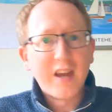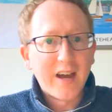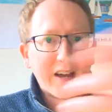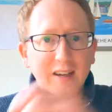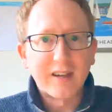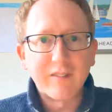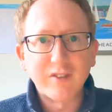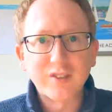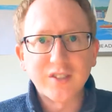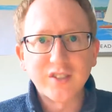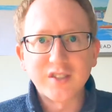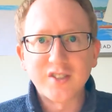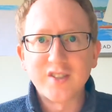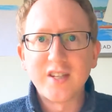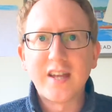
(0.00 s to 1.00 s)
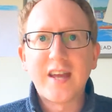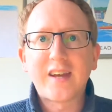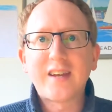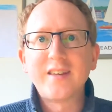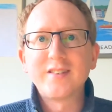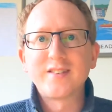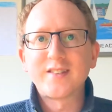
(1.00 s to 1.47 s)
and give us a snake
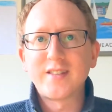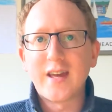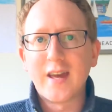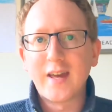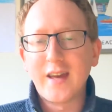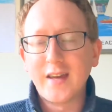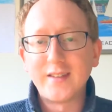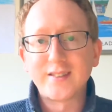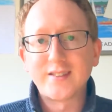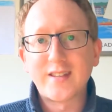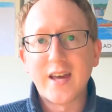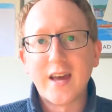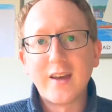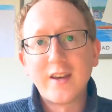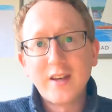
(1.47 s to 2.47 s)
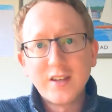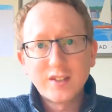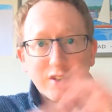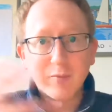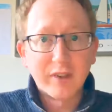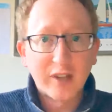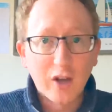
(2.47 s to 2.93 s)
instead,
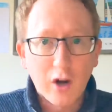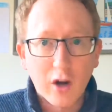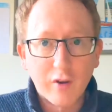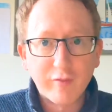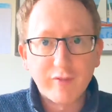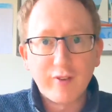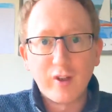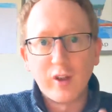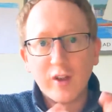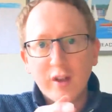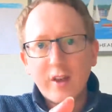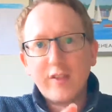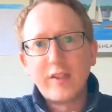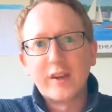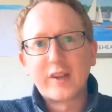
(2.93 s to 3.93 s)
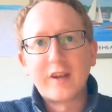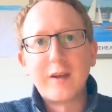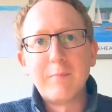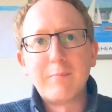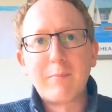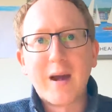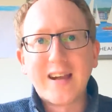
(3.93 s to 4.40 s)
something harmful that
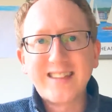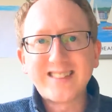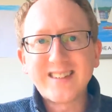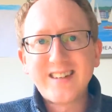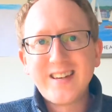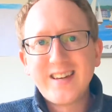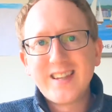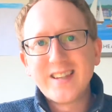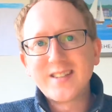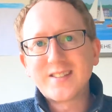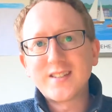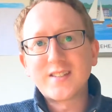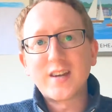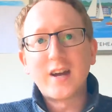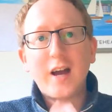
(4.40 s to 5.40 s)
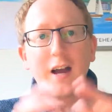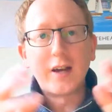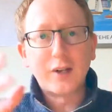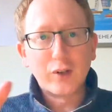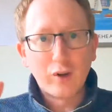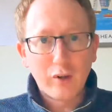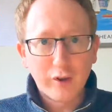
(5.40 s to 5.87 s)
can bite. This is a
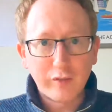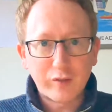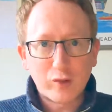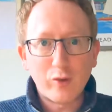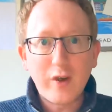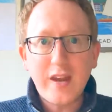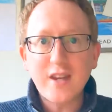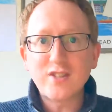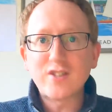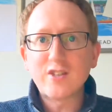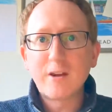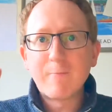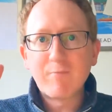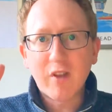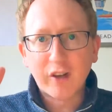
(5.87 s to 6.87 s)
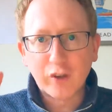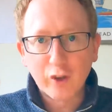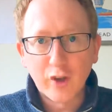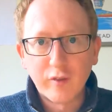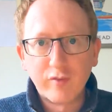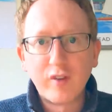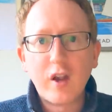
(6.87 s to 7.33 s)
God of grace, a God
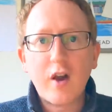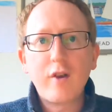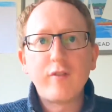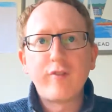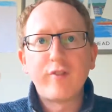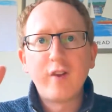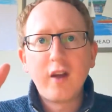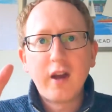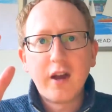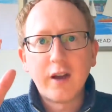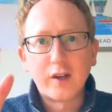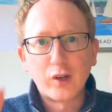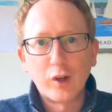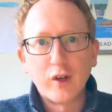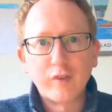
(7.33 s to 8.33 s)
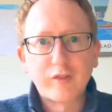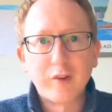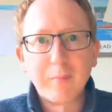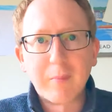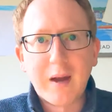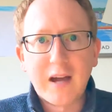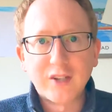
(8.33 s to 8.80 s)
of love, a God of
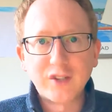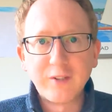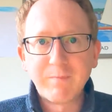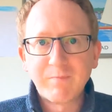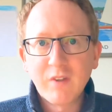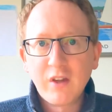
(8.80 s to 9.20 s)
compassion.